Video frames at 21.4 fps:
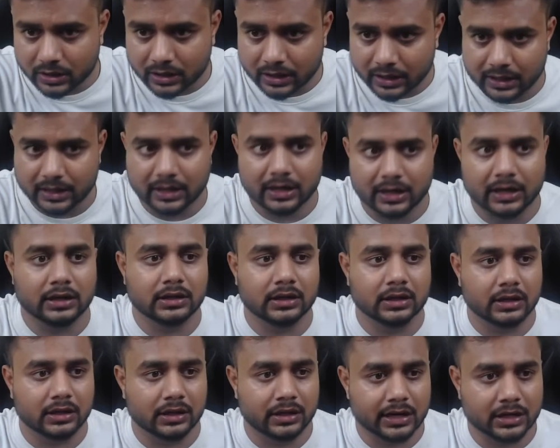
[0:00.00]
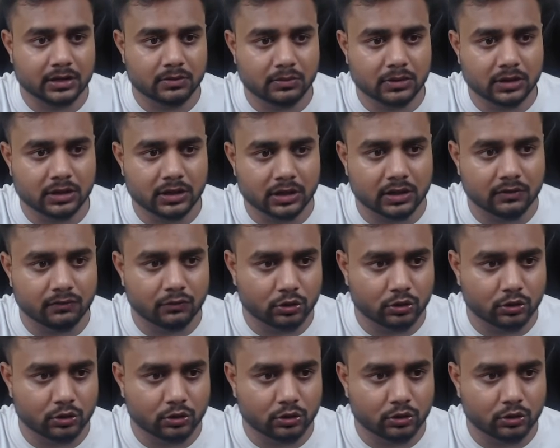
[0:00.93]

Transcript: and let me give you